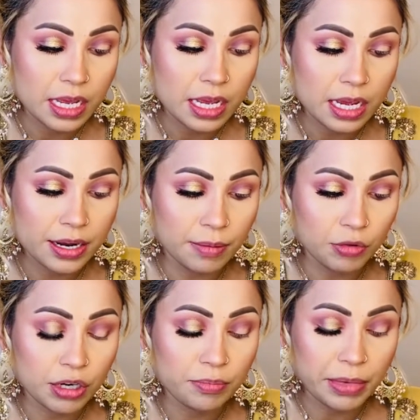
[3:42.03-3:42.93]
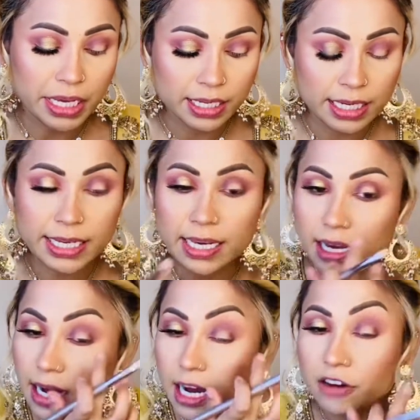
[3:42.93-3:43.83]
and I'm gonna make like a
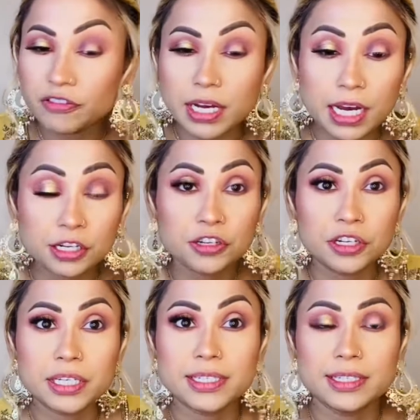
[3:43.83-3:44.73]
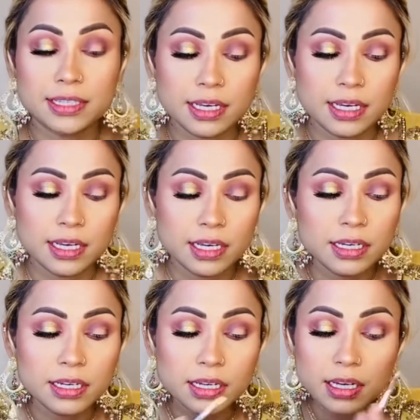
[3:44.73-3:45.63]
half cut crease
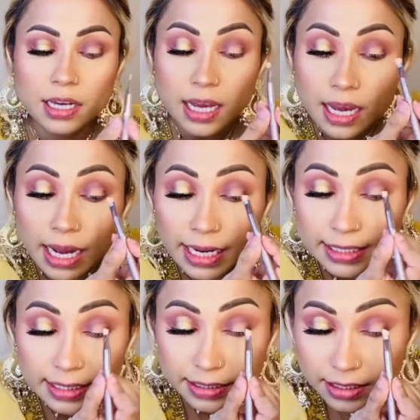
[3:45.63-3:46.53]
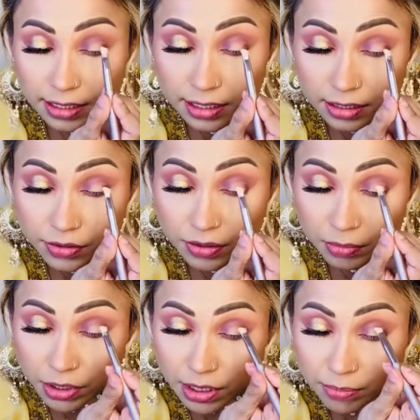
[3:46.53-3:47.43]
eyelid. So I'm
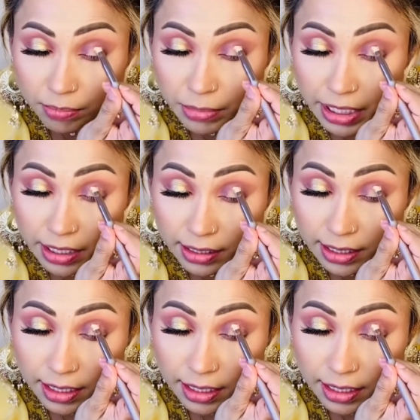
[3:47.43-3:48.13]
gonna make like,